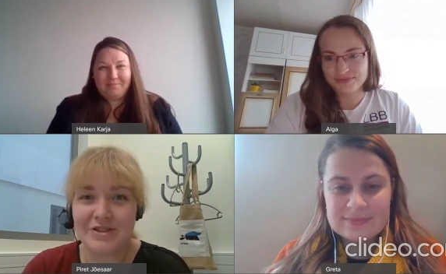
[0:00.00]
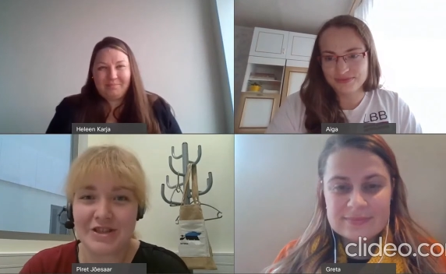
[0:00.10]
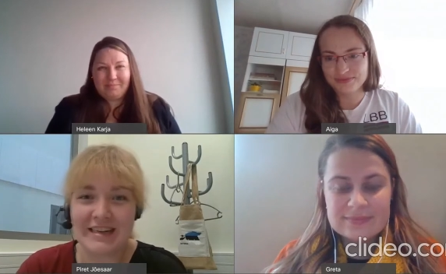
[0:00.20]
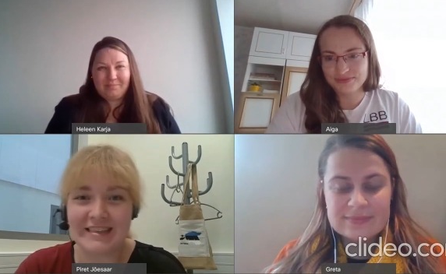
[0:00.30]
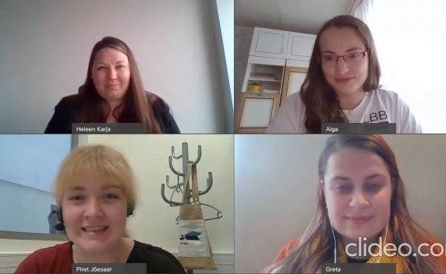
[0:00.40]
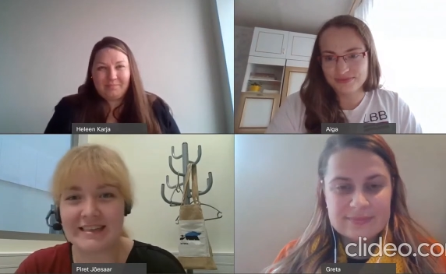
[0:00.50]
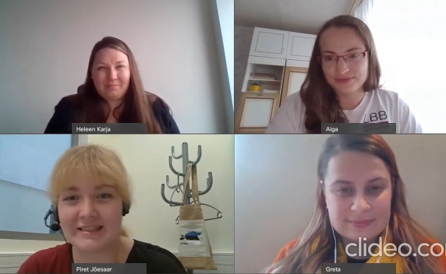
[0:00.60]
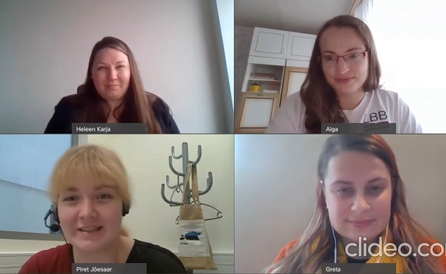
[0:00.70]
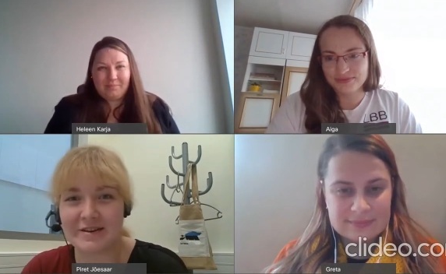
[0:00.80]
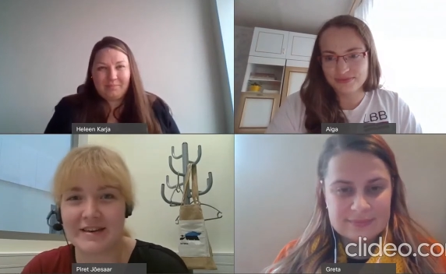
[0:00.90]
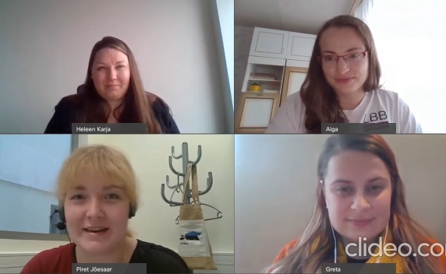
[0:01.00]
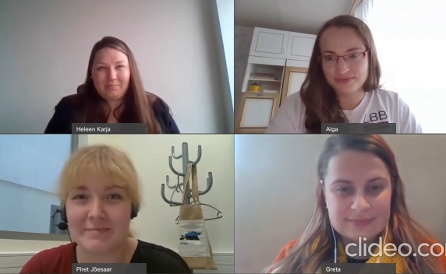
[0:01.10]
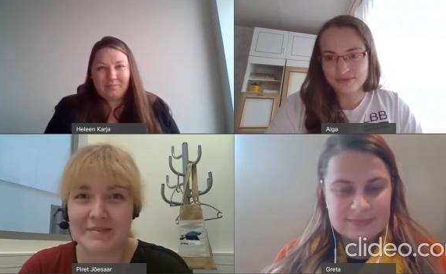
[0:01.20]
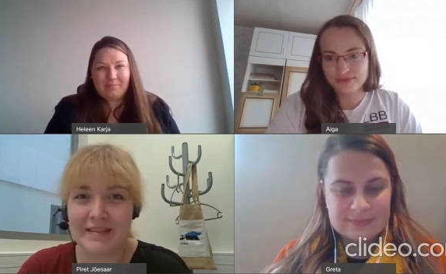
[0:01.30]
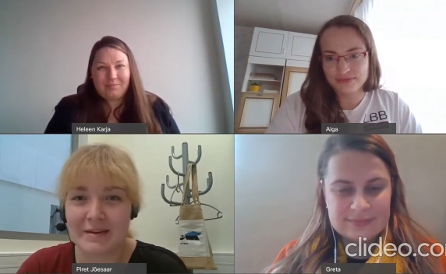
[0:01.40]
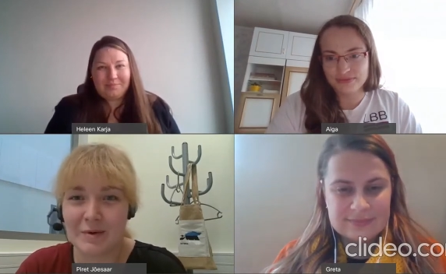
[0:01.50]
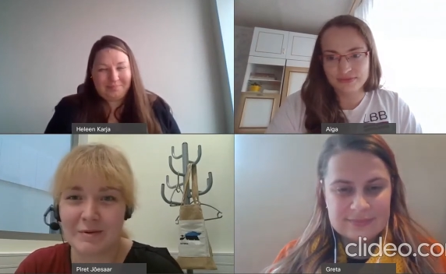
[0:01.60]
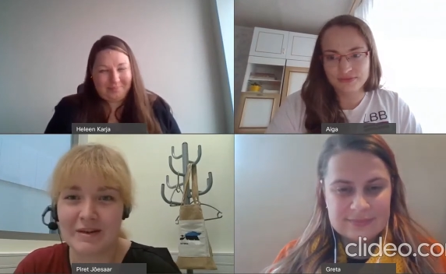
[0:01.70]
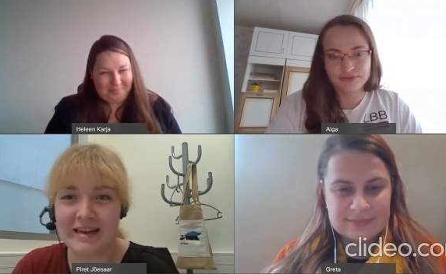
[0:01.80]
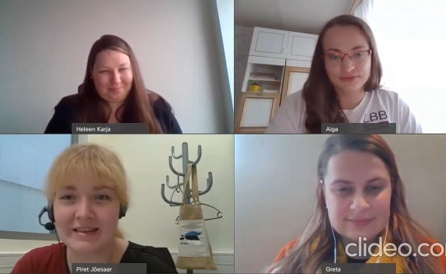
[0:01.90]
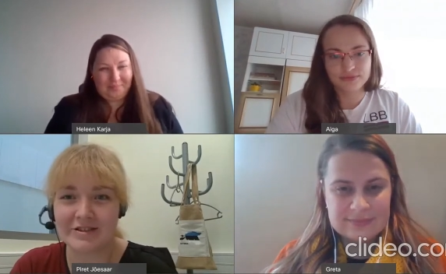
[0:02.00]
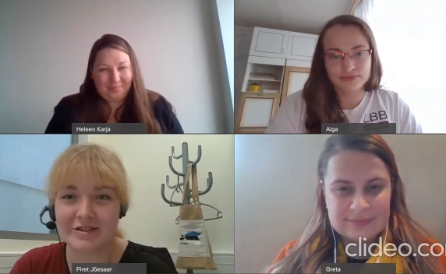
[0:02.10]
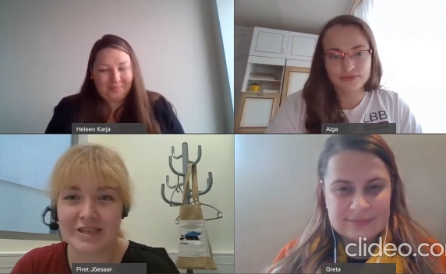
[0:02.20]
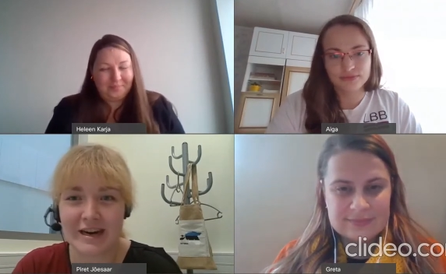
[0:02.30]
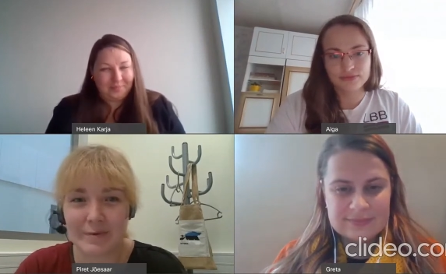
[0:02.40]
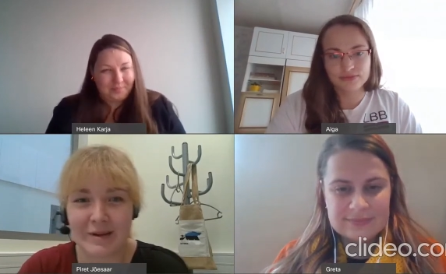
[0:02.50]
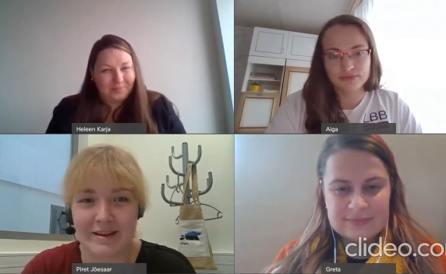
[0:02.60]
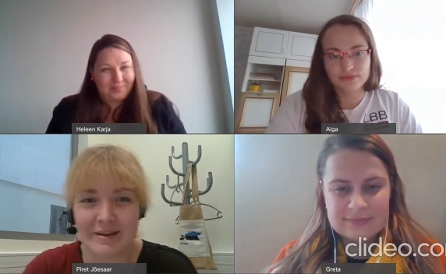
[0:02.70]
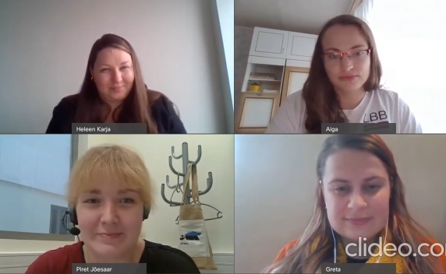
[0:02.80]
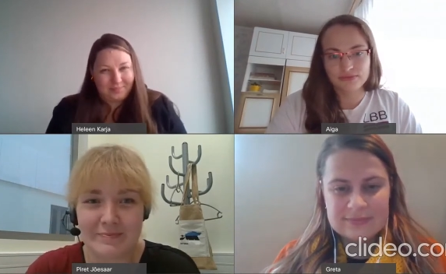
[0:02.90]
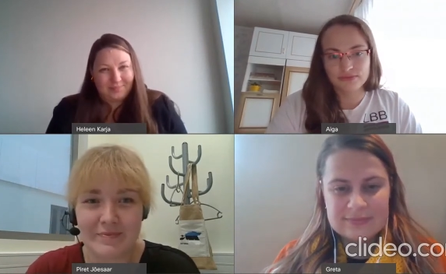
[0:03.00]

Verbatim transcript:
Speaker 1: new trend in Estonia that we would like to share with you.